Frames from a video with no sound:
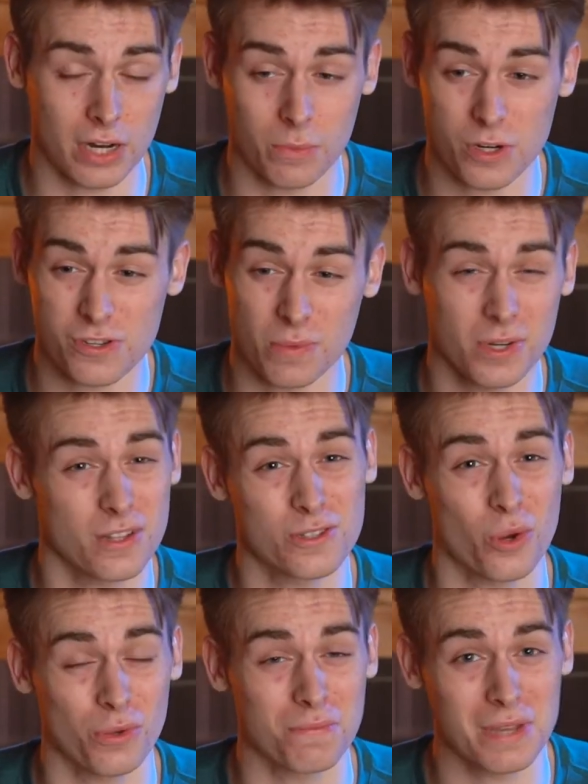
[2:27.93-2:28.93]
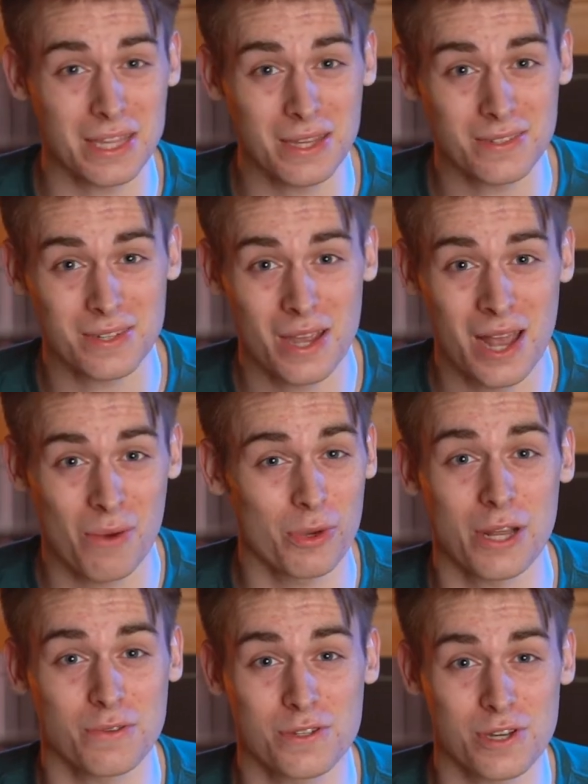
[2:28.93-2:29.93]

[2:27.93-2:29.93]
I wish someone had told me this when I was